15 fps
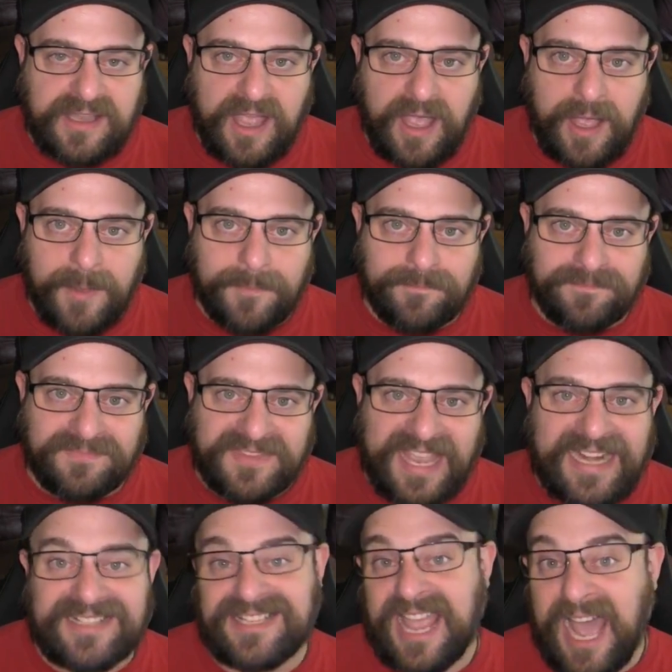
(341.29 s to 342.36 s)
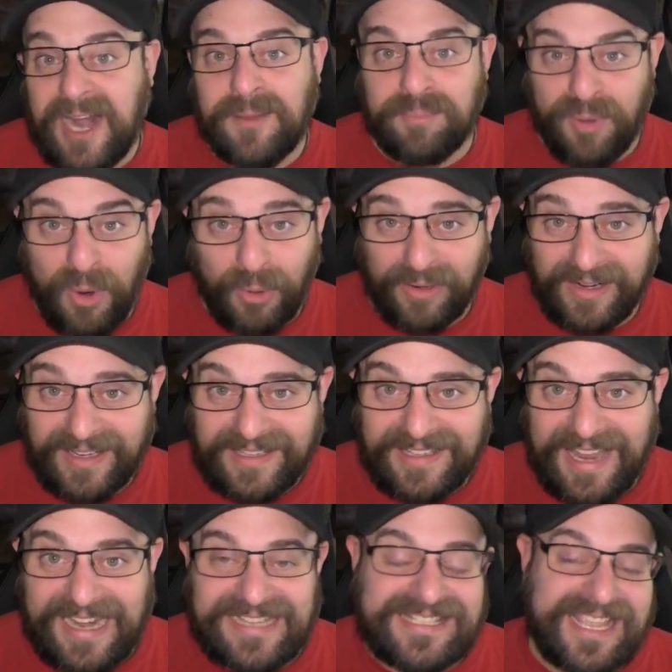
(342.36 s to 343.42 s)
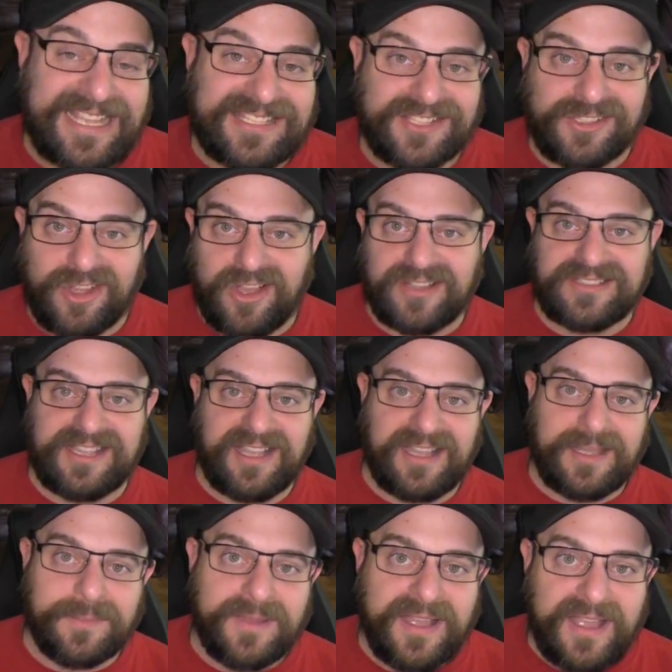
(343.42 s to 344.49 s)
that it's kind of boring and it takes a long time.